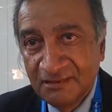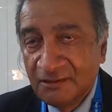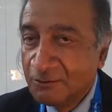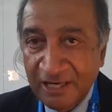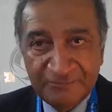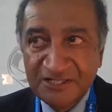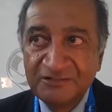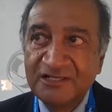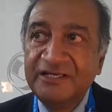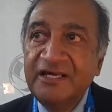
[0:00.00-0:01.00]
Well,
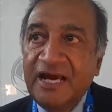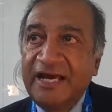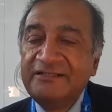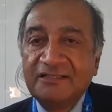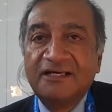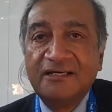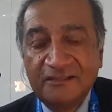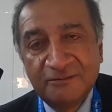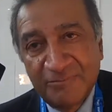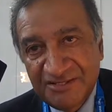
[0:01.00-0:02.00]
absolutely. And
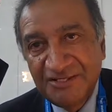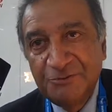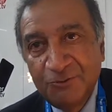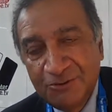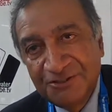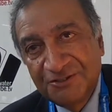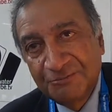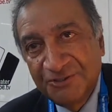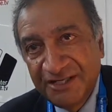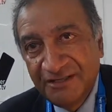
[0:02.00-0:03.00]
the message we wanted to
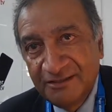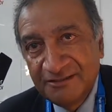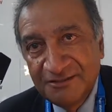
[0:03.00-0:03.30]
bring